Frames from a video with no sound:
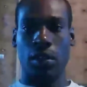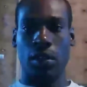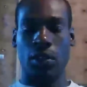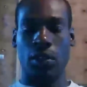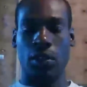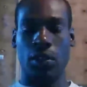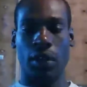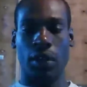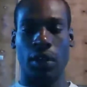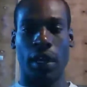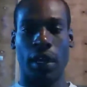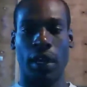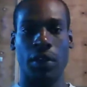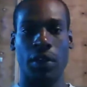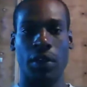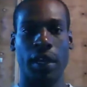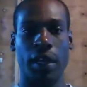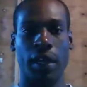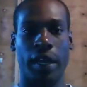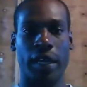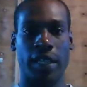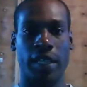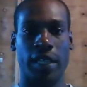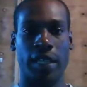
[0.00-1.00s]
So now you
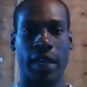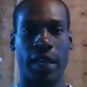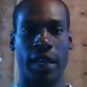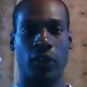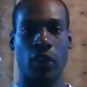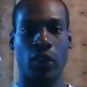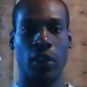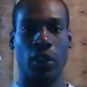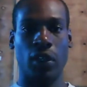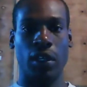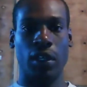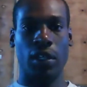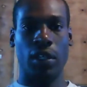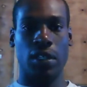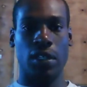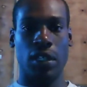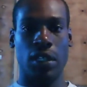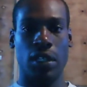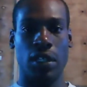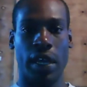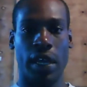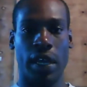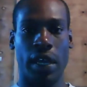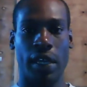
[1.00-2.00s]
guys have the link to
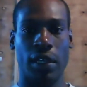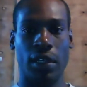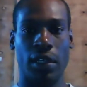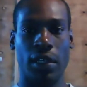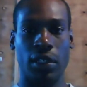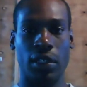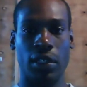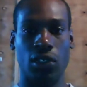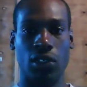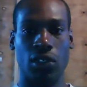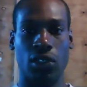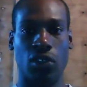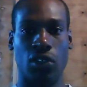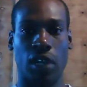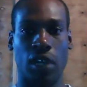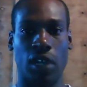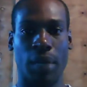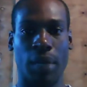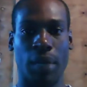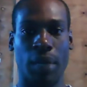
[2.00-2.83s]
that. It's dropped.